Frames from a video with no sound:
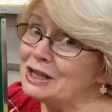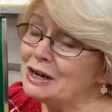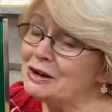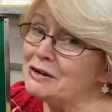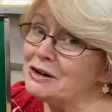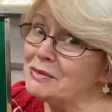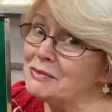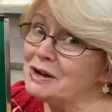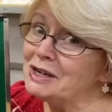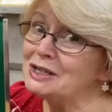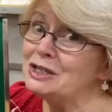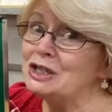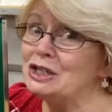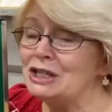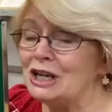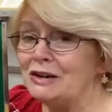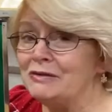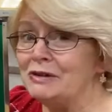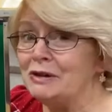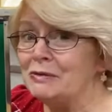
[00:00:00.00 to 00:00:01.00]
there a
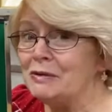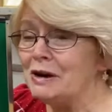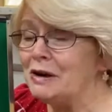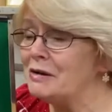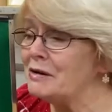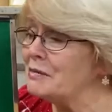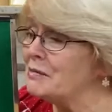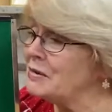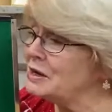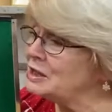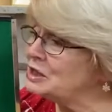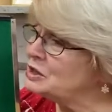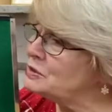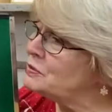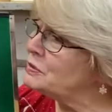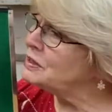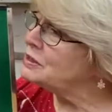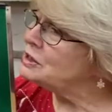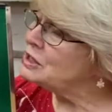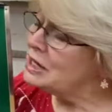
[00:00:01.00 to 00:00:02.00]
munch, everywhere a munch
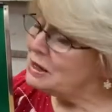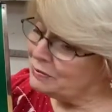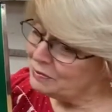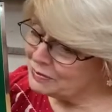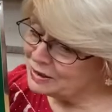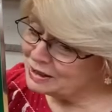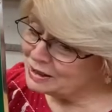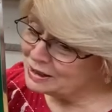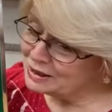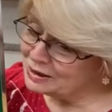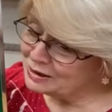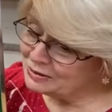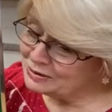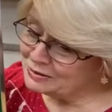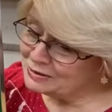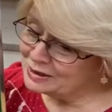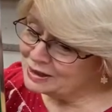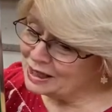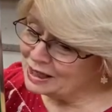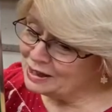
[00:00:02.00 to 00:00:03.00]
munch. Mrs.
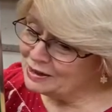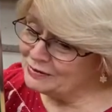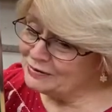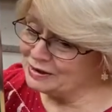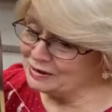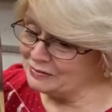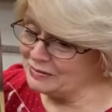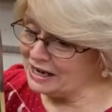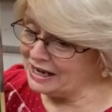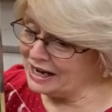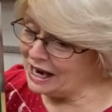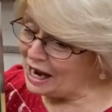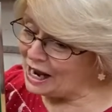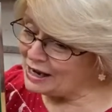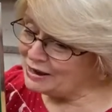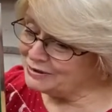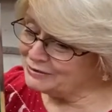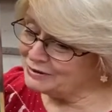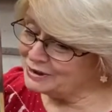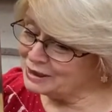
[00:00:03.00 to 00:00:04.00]
O'Sullivan made
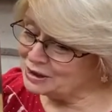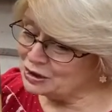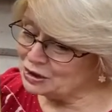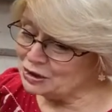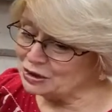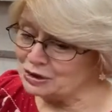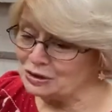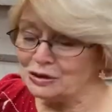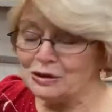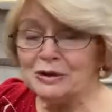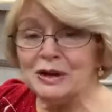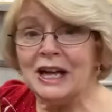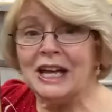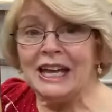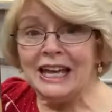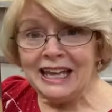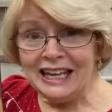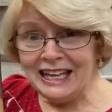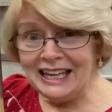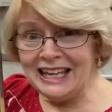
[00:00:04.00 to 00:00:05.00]
Irish stew,
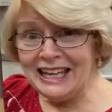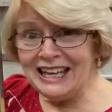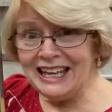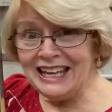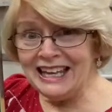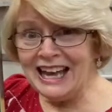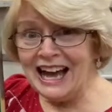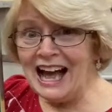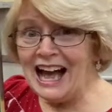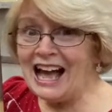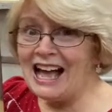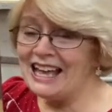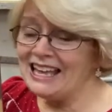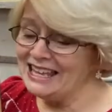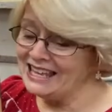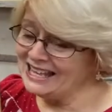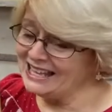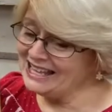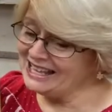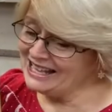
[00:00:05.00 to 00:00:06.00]

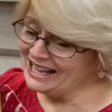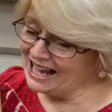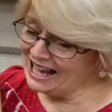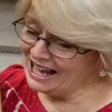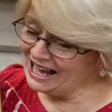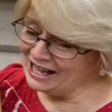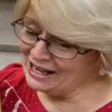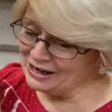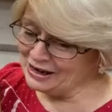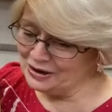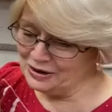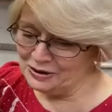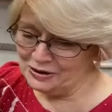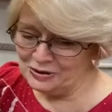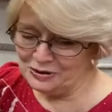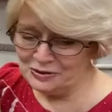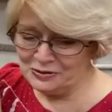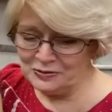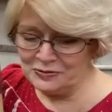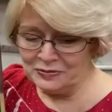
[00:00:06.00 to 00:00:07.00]

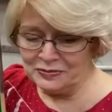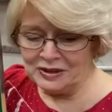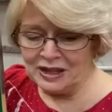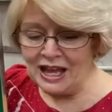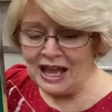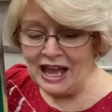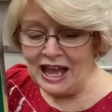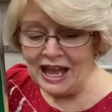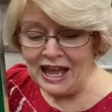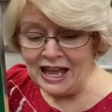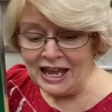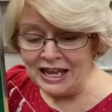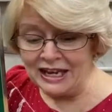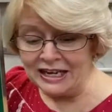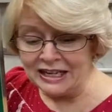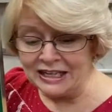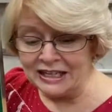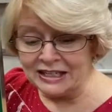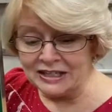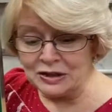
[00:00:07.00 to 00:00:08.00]
E-I-E-I-O,
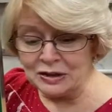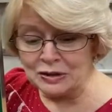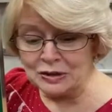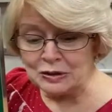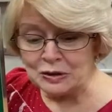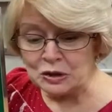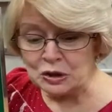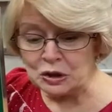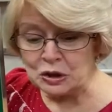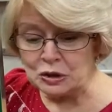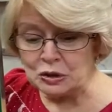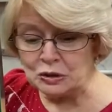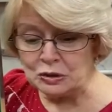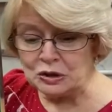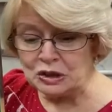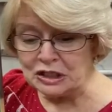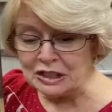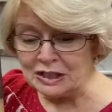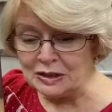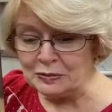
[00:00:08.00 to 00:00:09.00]
and in her stew
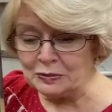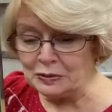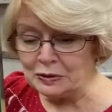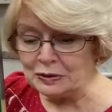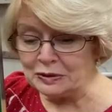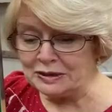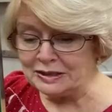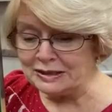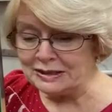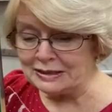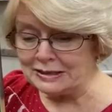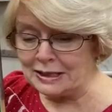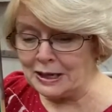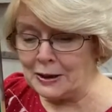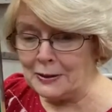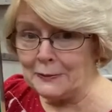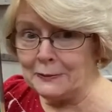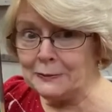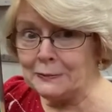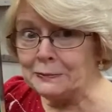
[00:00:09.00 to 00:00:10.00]
she put
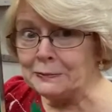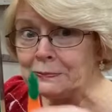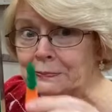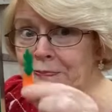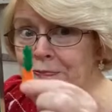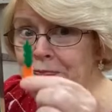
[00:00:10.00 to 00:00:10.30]
some